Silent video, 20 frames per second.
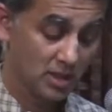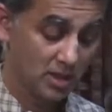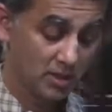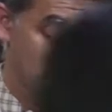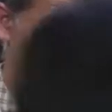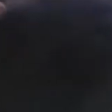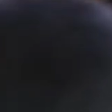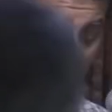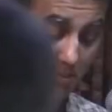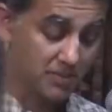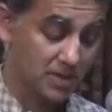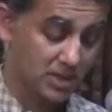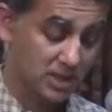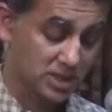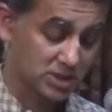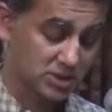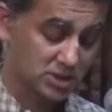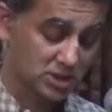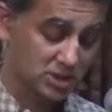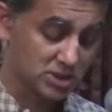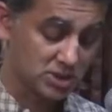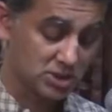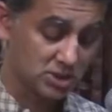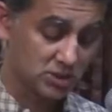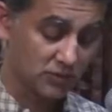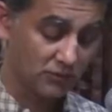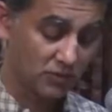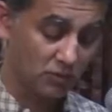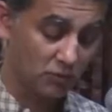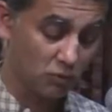There are many instances
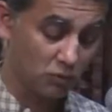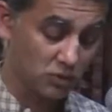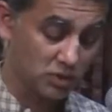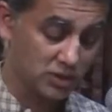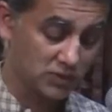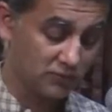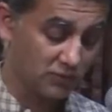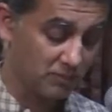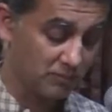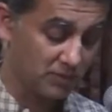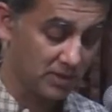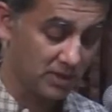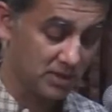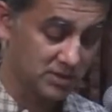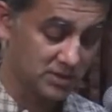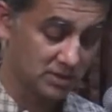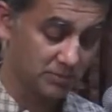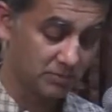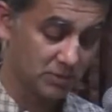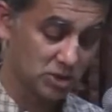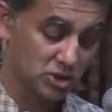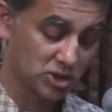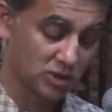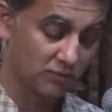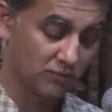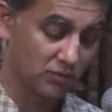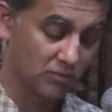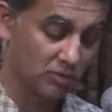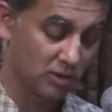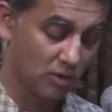of devotees weeping in separation
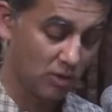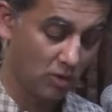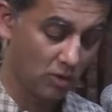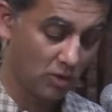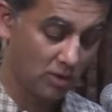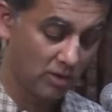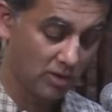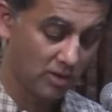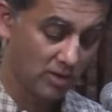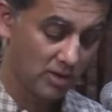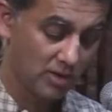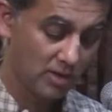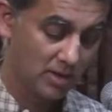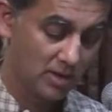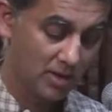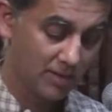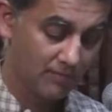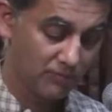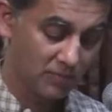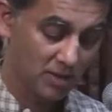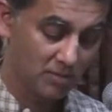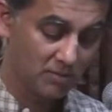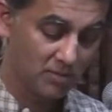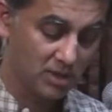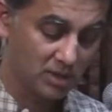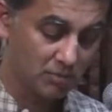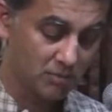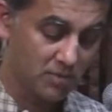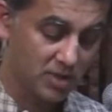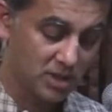from the Lord. The
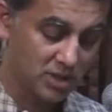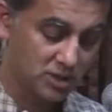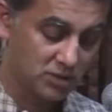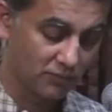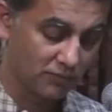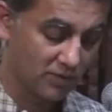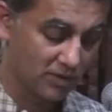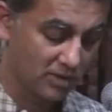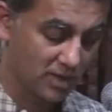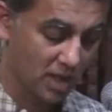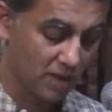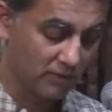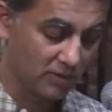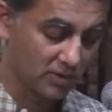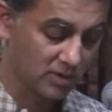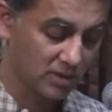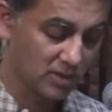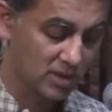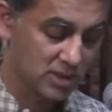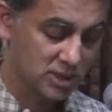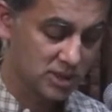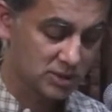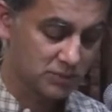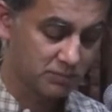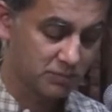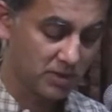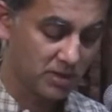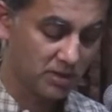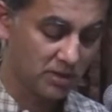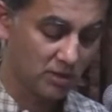milkmaids of Vrindavan
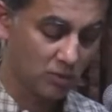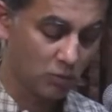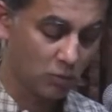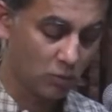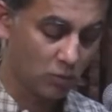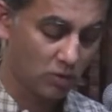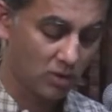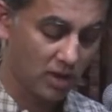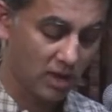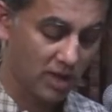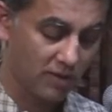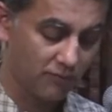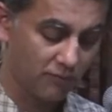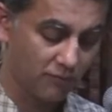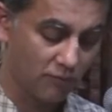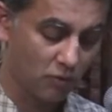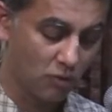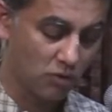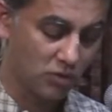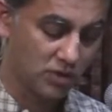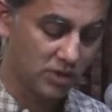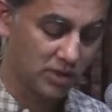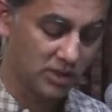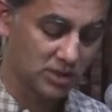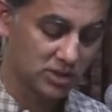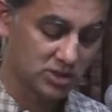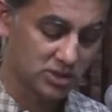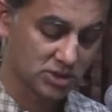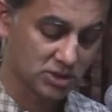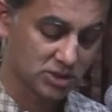spend their whole life wandering
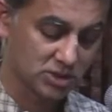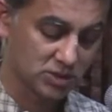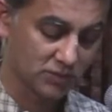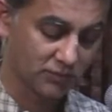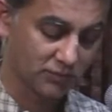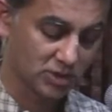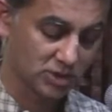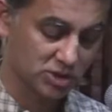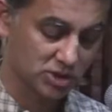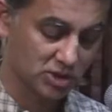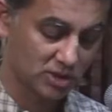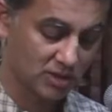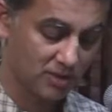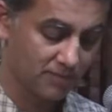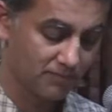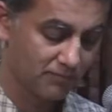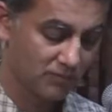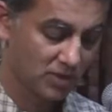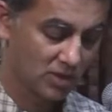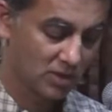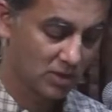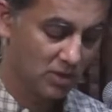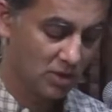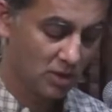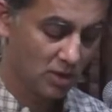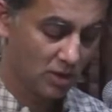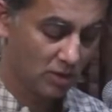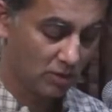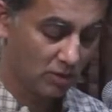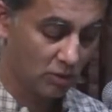in search of Krishna.
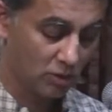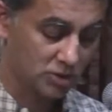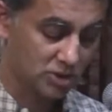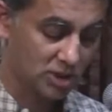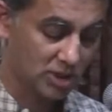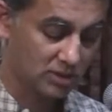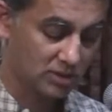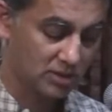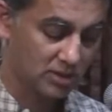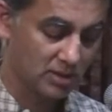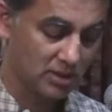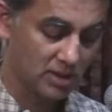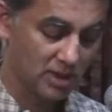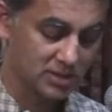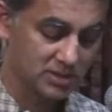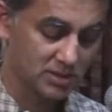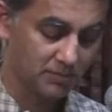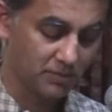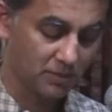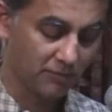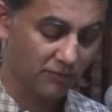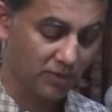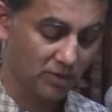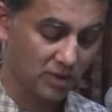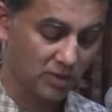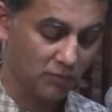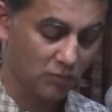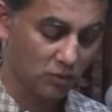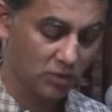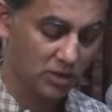Lord Chaitanya, as the perfect
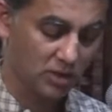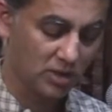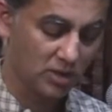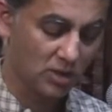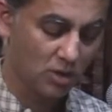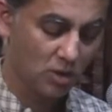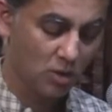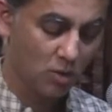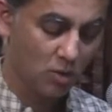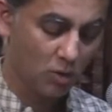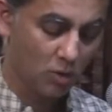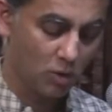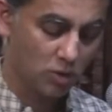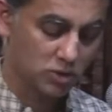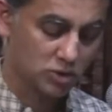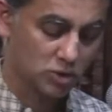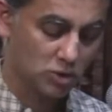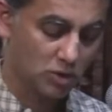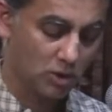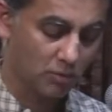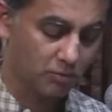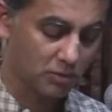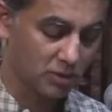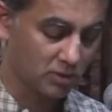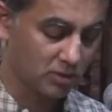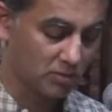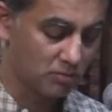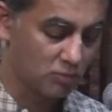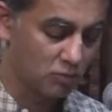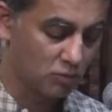devotee, also
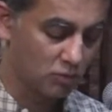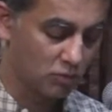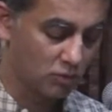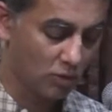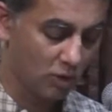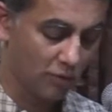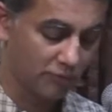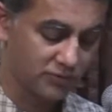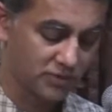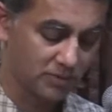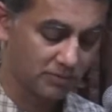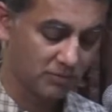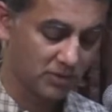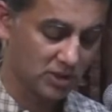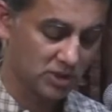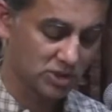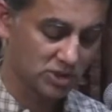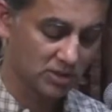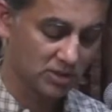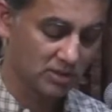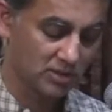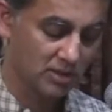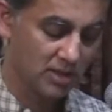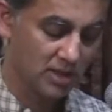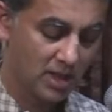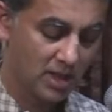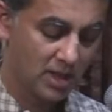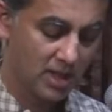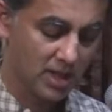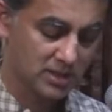adopted the mood of separation
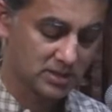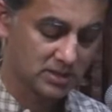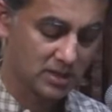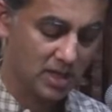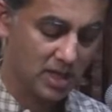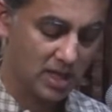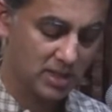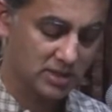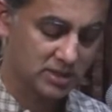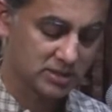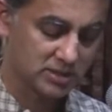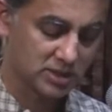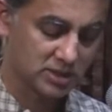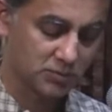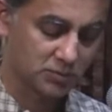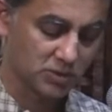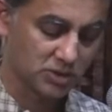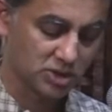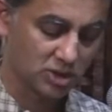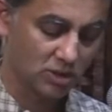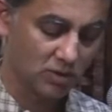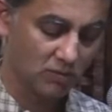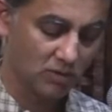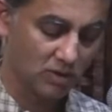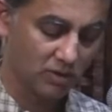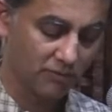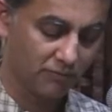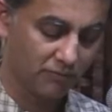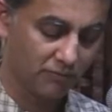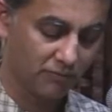as the highest expression of
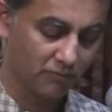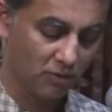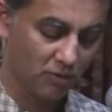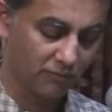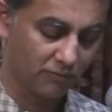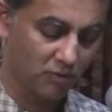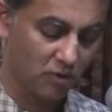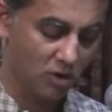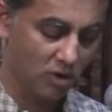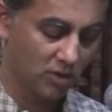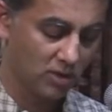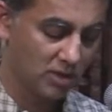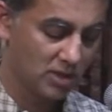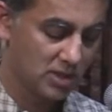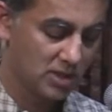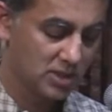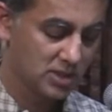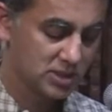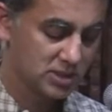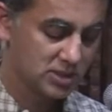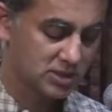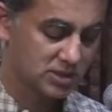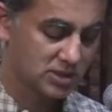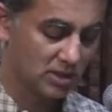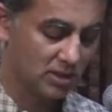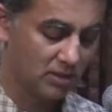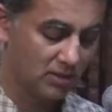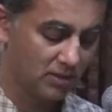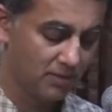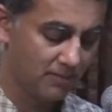love of God.
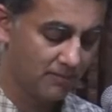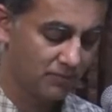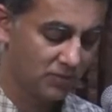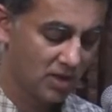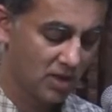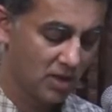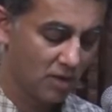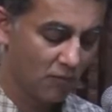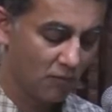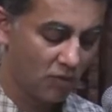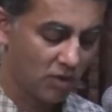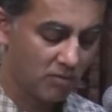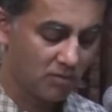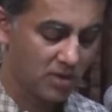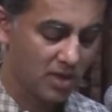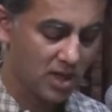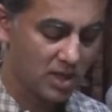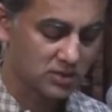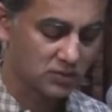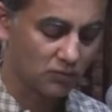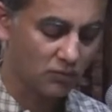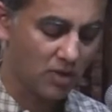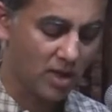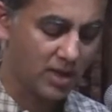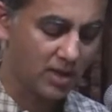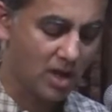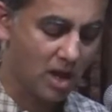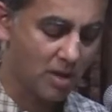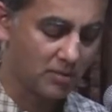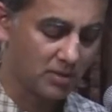Still, one may ask
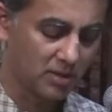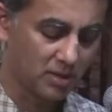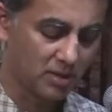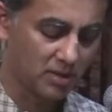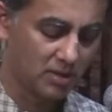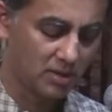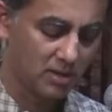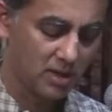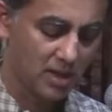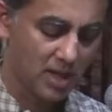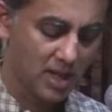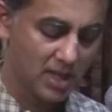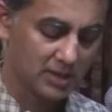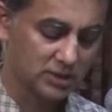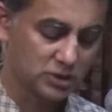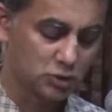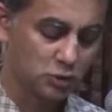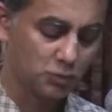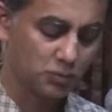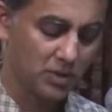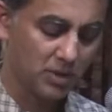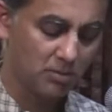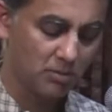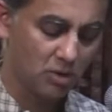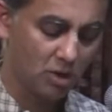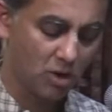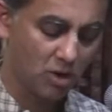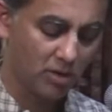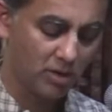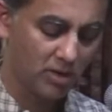why Rama, as the Supreme
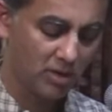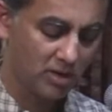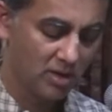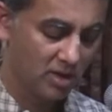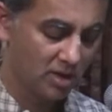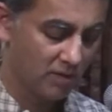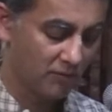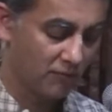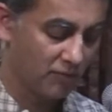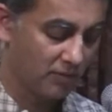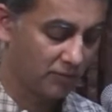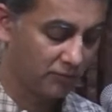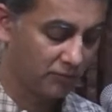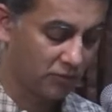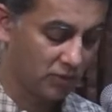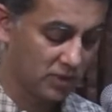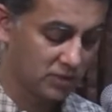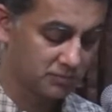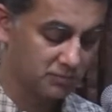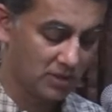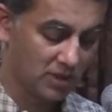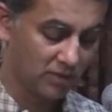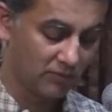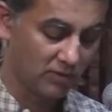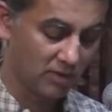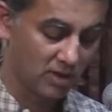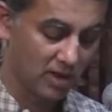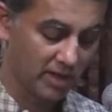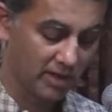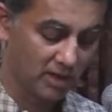Lord, wept for his
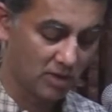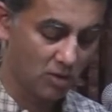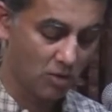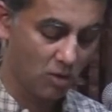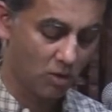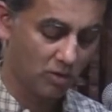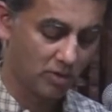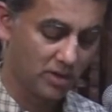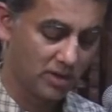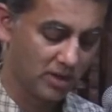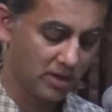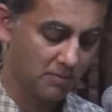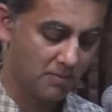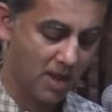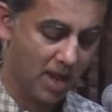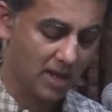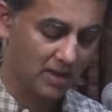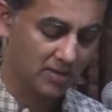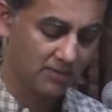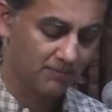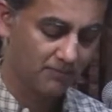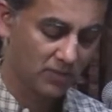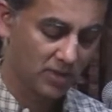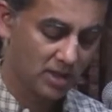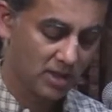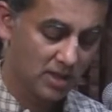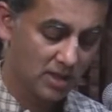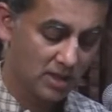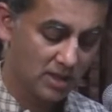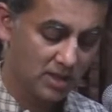beloved like an ordinary man.
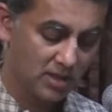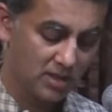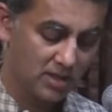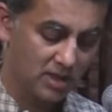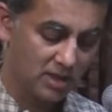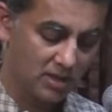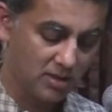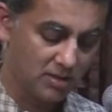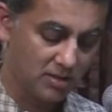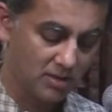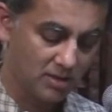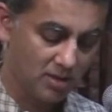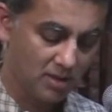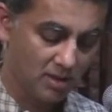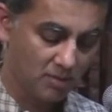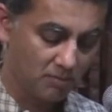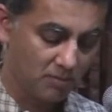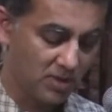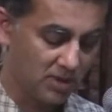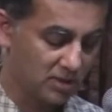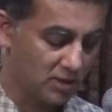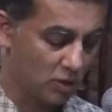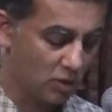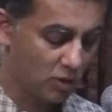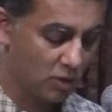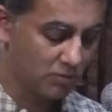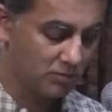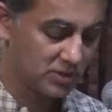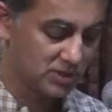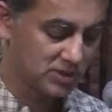Indeed, being the
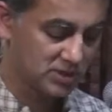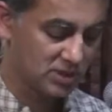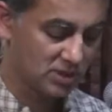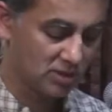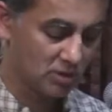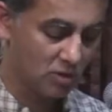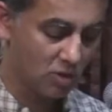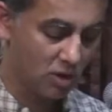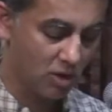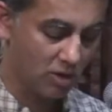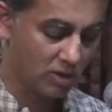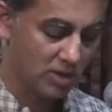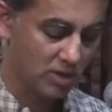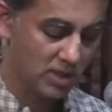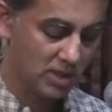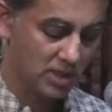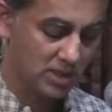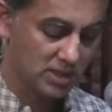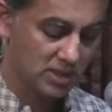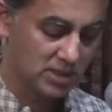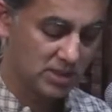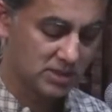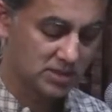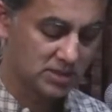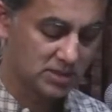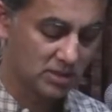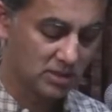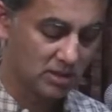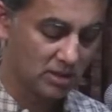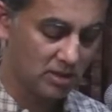omniscient Lord, he
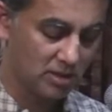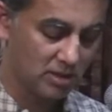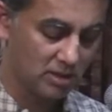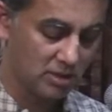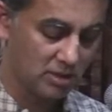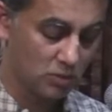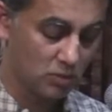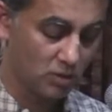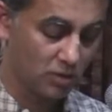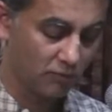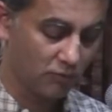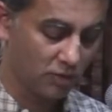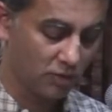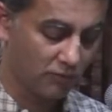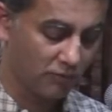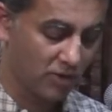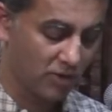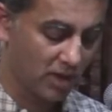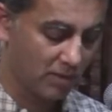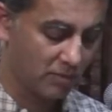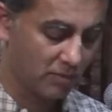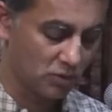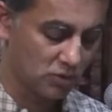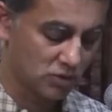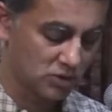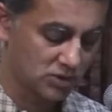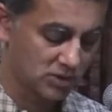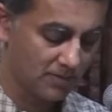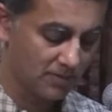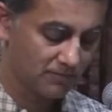certainly knew her
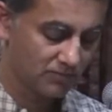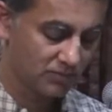whereabouts.